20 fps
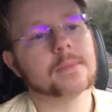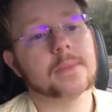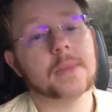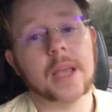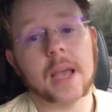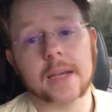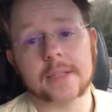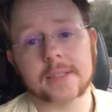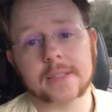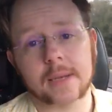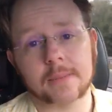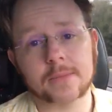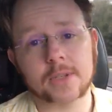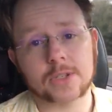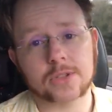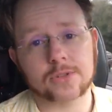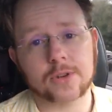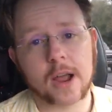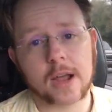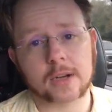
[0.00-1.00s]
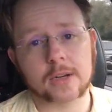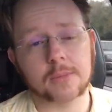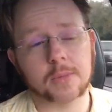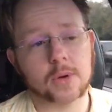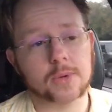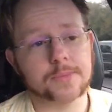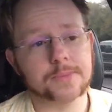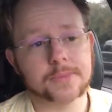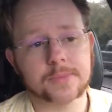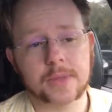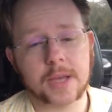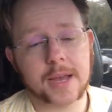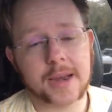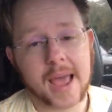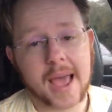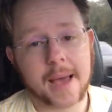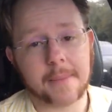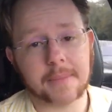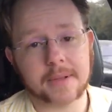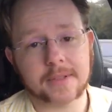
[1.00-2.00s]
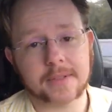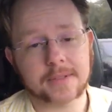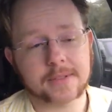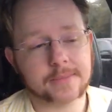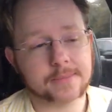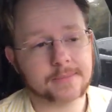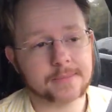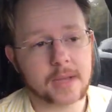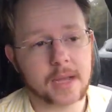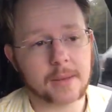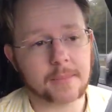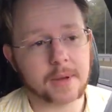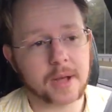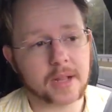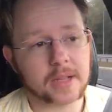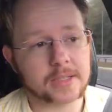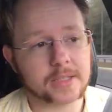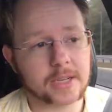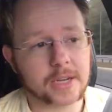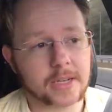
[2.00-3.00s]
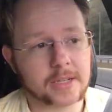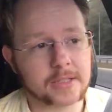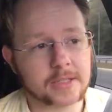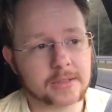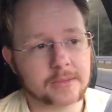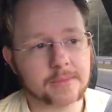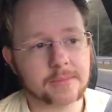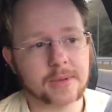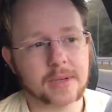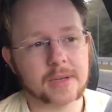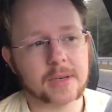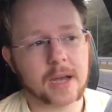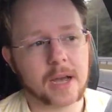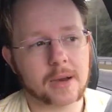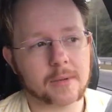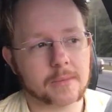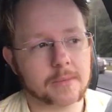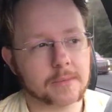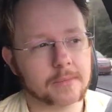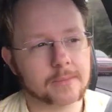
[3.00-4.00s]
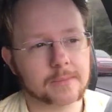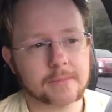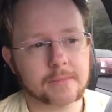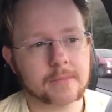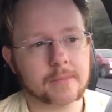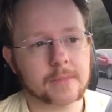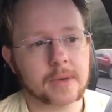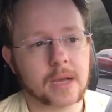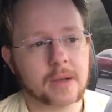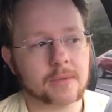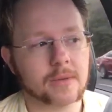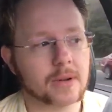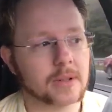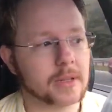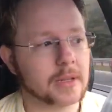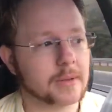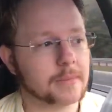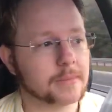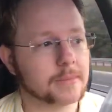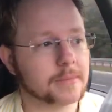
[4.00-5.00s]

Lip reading: Yes, I'm distractible. That happens. I apologize, but not really.